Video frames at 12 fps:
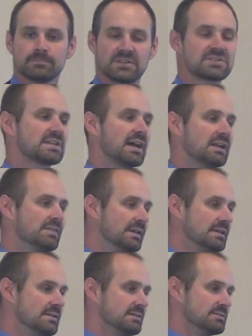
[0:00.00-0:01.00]
decided
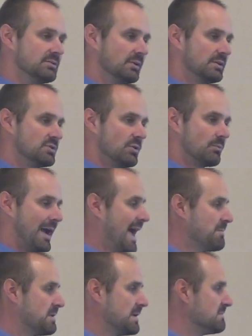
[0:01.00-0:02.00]
that he is going to
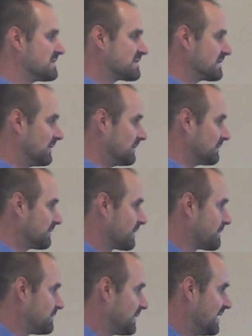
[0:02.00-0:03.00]
wrap himself
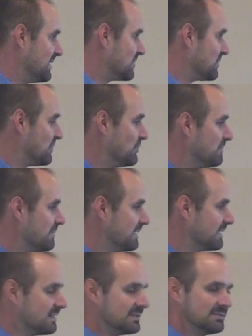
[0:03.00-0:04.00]
in human
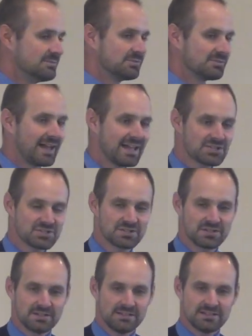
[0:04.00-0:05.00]

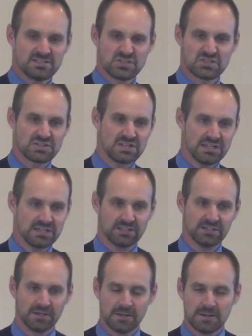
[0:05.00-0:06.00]
flesh,
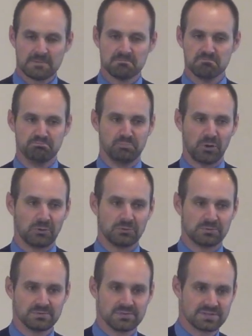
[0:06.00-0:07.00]
skin,
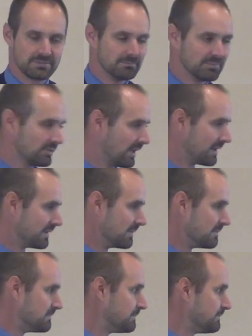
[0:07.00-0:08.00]
bones, and blood.